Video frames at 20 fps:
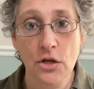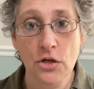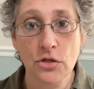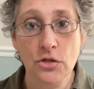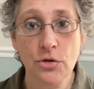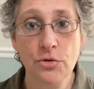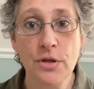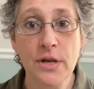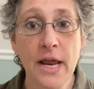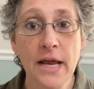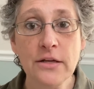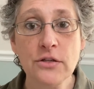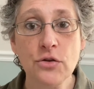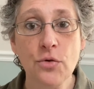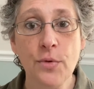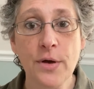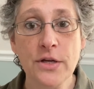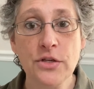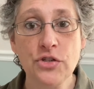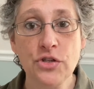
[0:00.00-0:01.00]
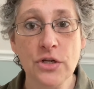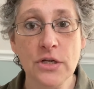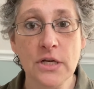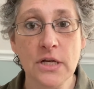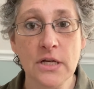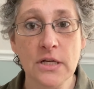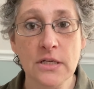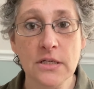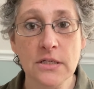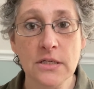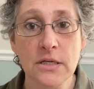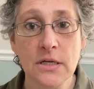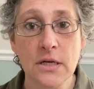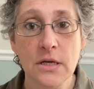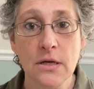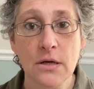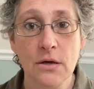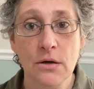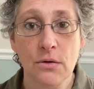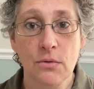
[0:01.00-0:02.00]
So the next question is,
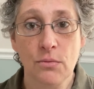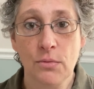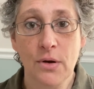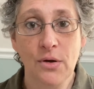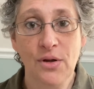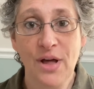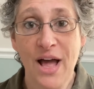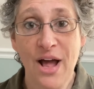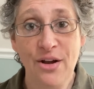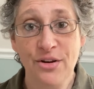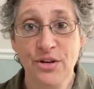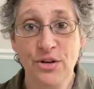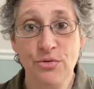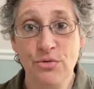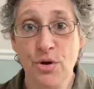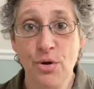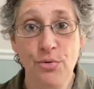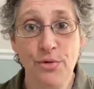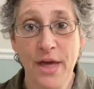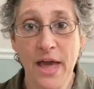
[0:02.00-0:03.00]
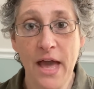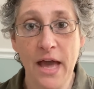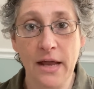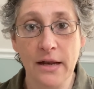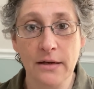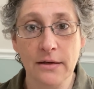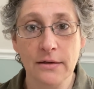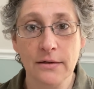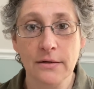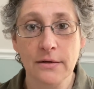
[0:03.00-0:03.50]
well, how do you know that?